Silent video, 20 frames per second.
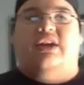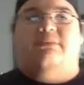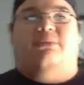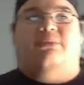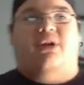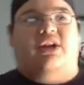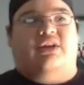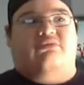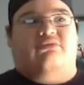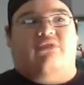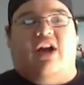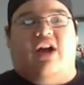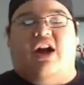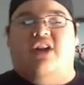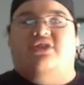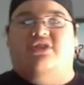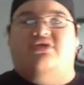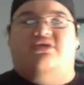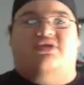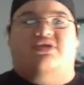Buddy
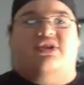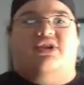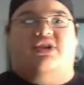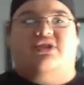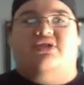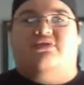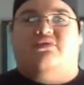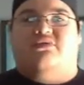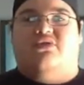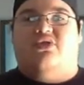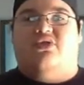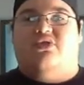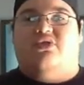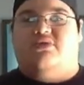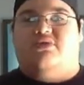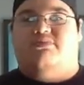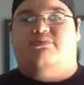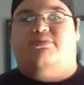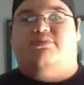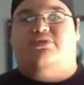Rogers, Dustin
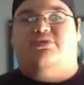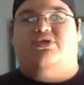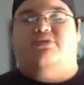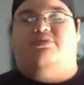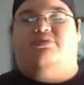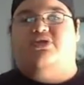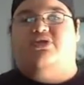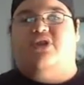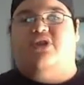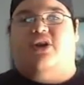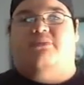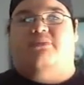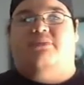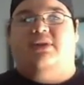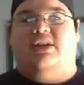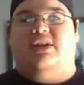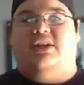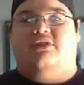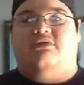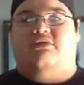Rhodes, superstar
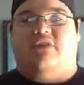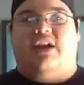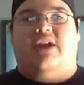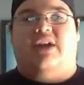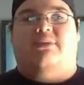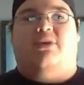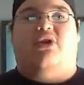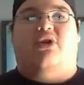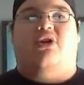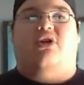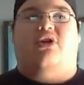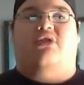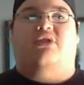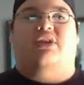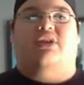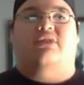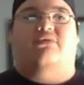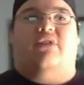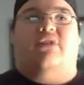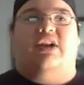Billy Graham,
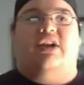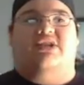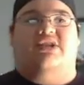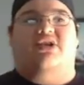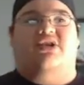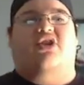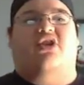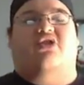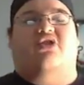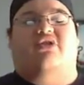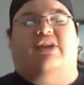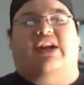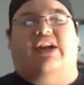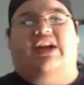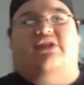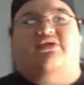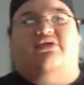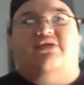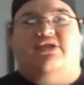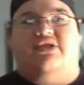Harley Race, Arn
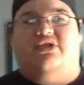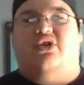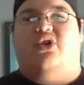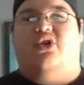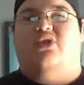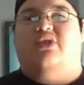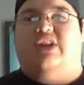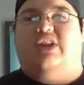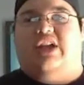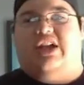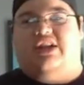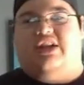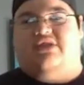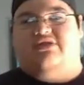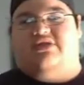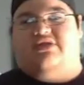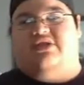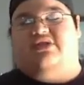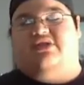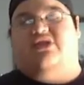Anderson, Ole
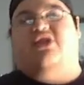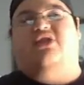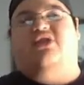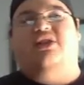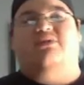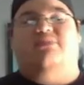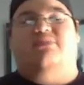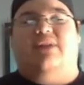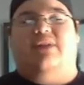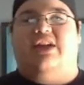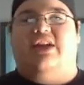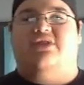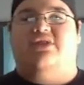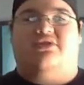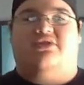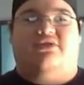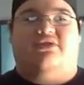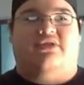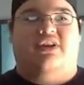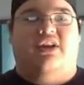Anderson, Tully
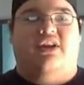Blanchard.